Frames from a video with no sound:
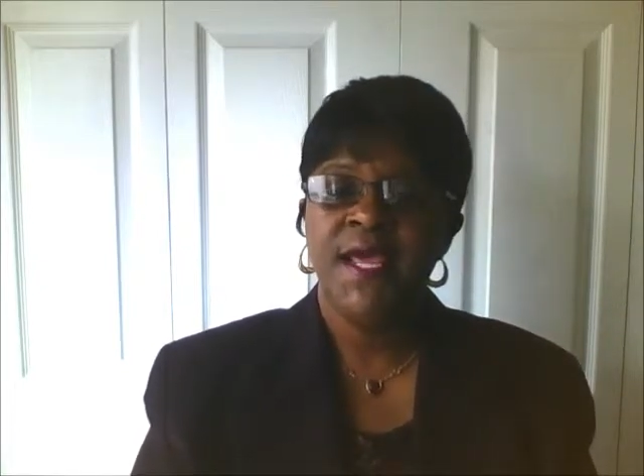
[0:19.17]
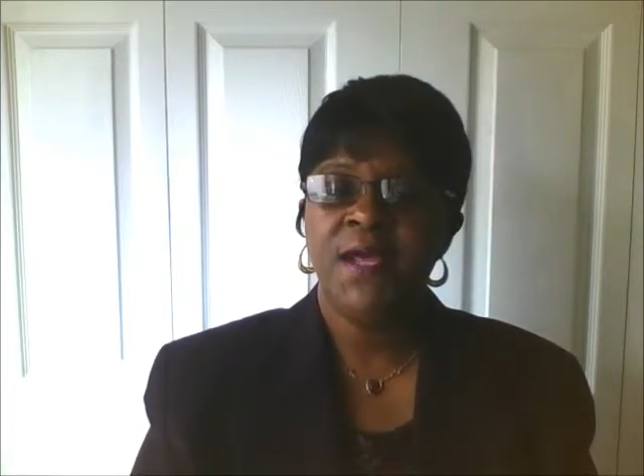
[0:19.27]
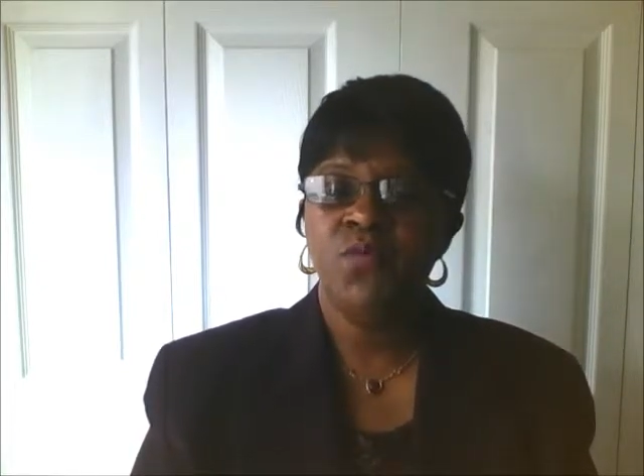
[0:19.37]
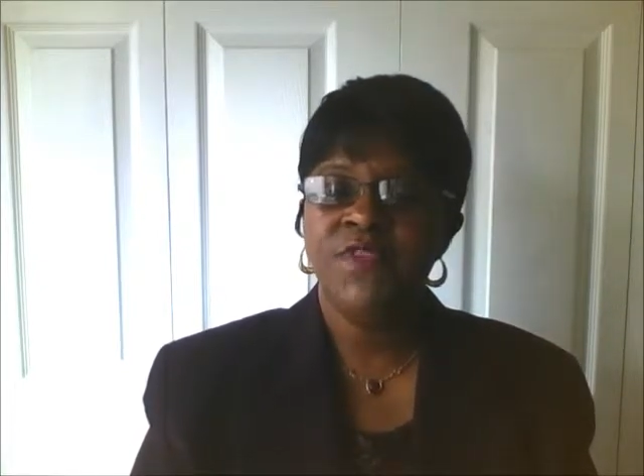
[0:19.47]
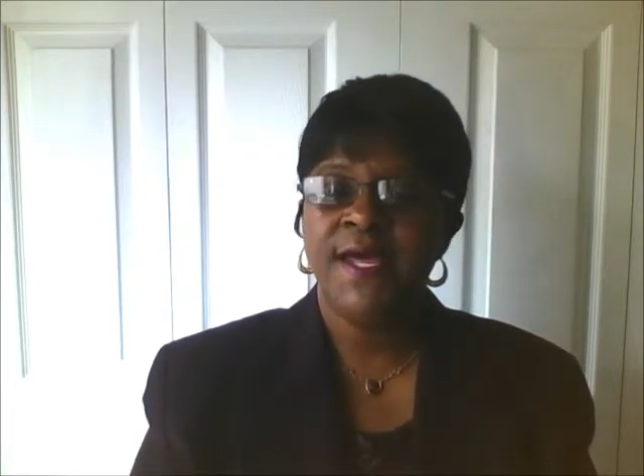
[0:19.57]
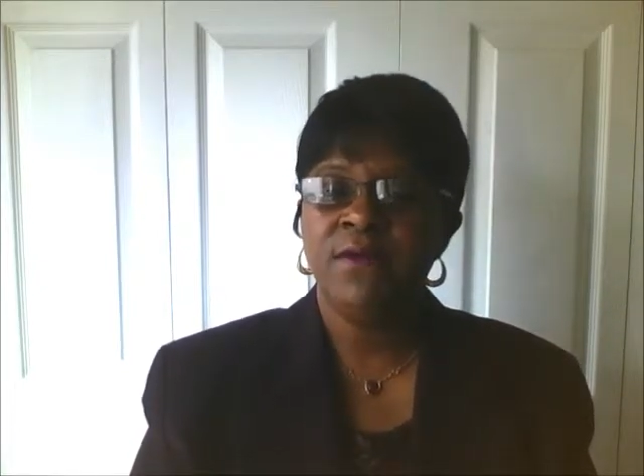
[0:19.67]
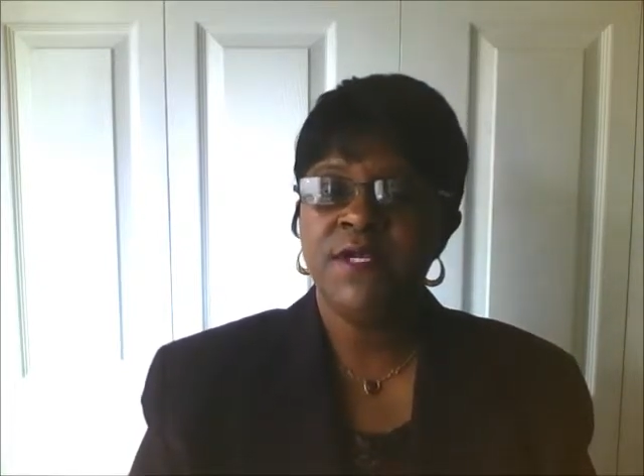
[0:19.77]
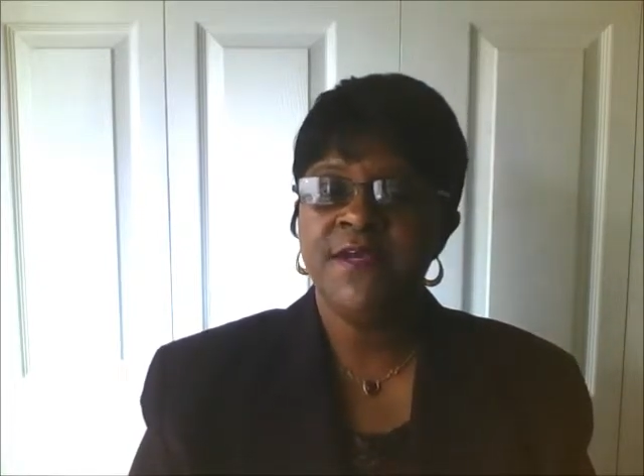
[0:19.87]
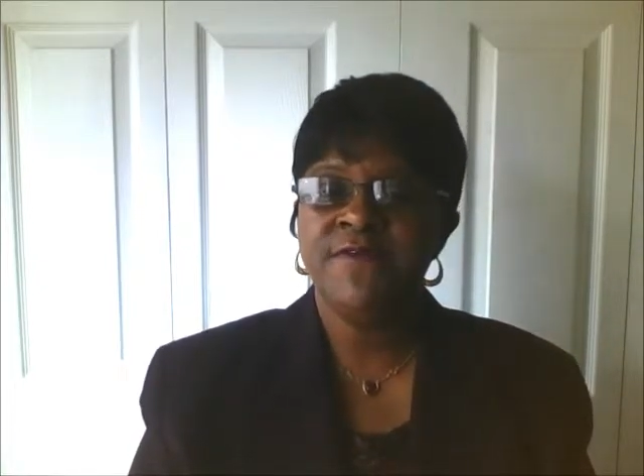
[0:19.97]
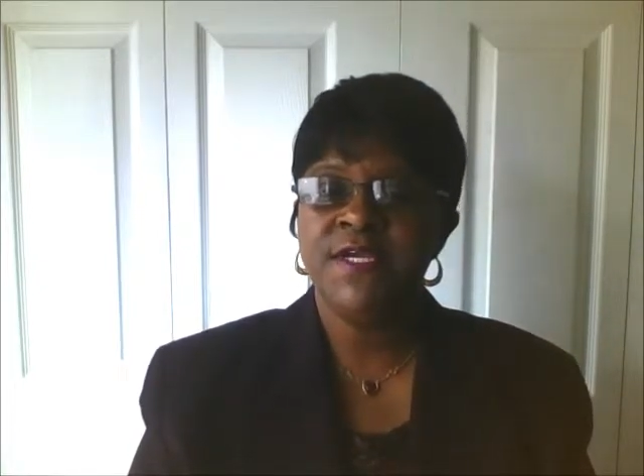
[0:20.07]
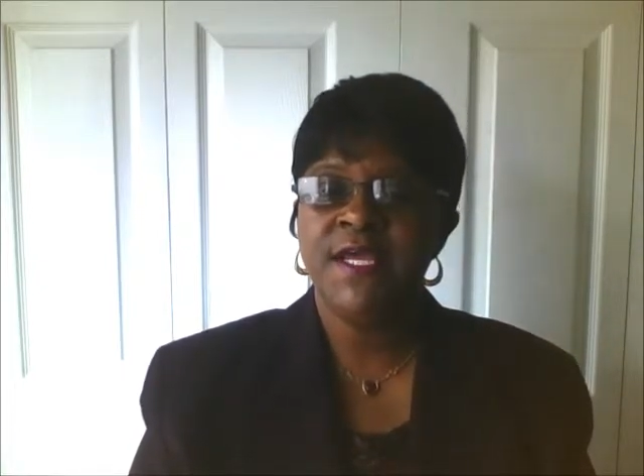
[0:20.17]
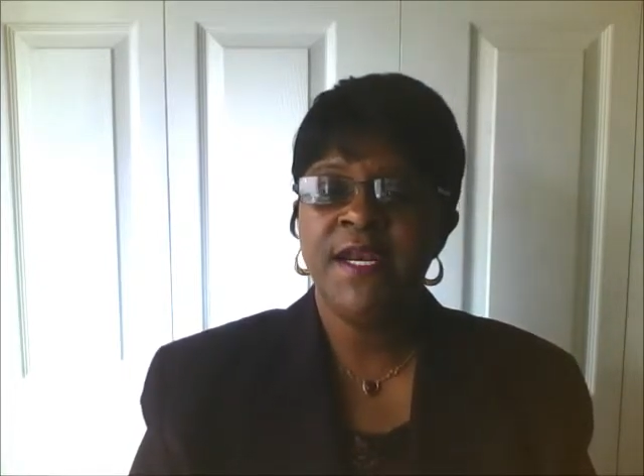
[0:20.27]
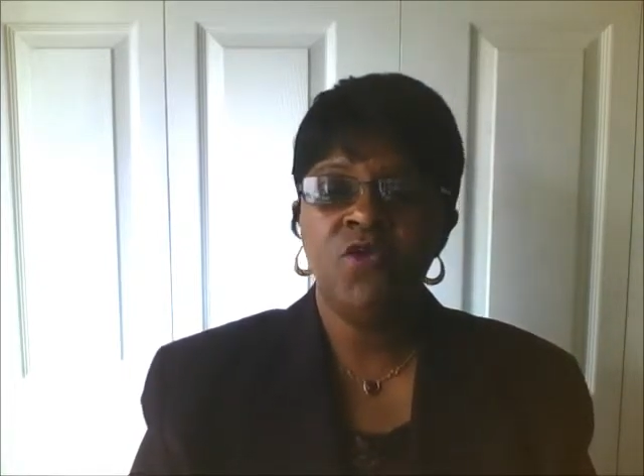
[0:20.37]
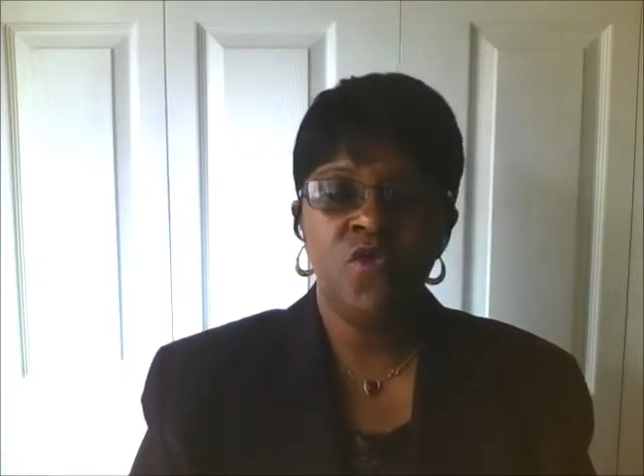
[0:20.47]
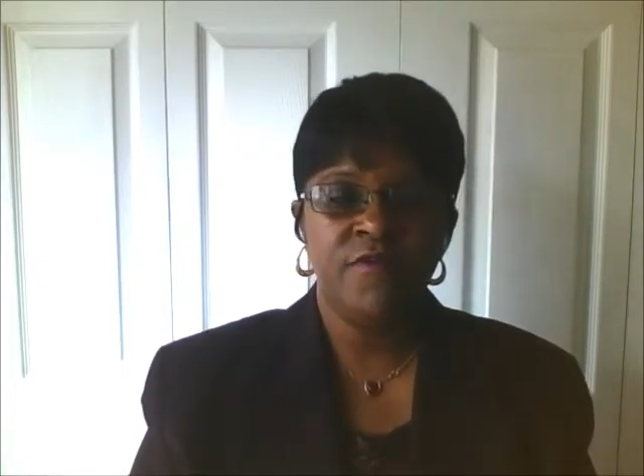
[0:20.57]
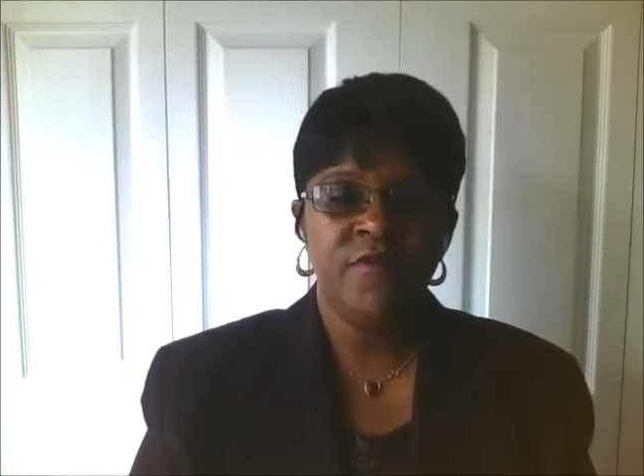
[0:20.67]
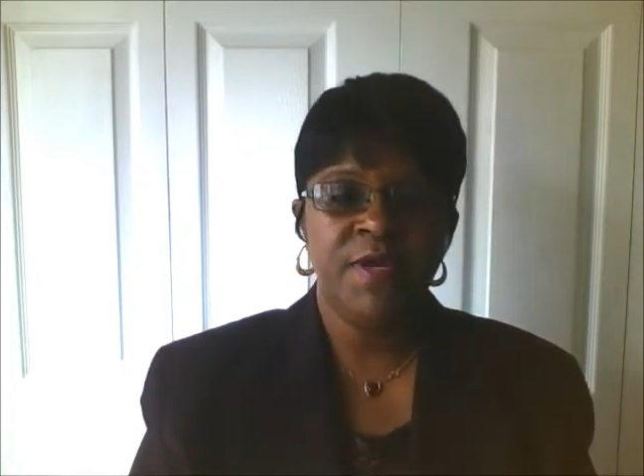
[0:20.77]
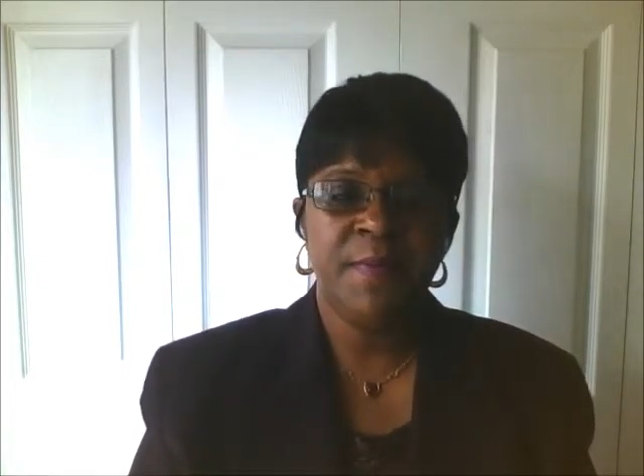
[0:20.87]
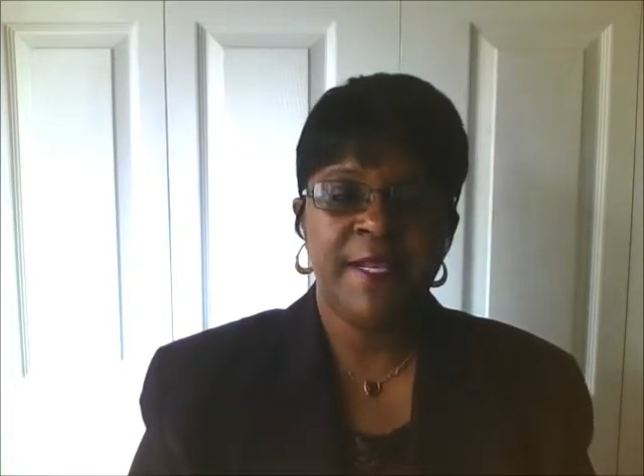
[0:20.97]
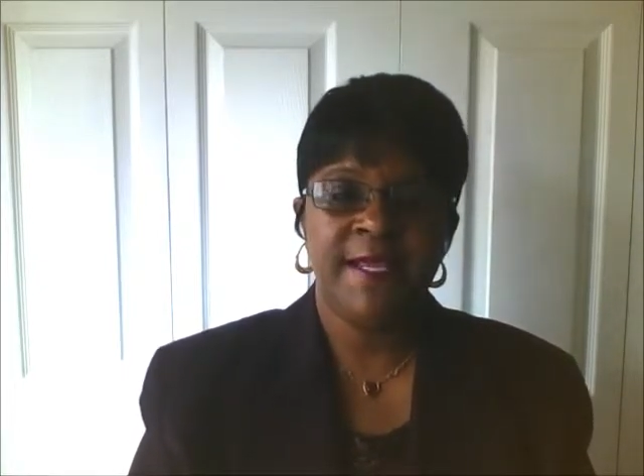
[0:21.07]
and without lifting an
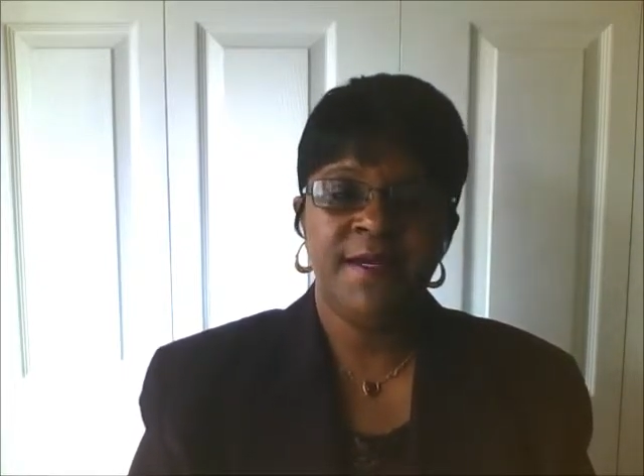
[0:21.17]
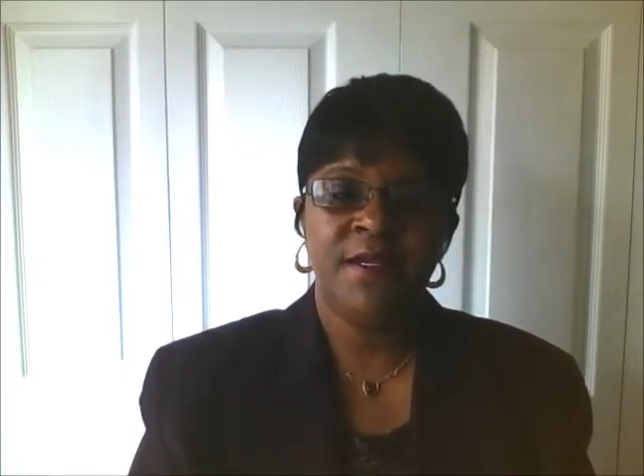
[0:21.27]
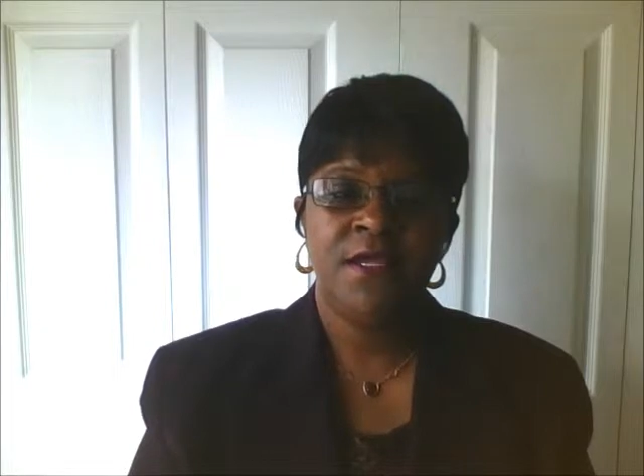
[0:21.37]
offering plate.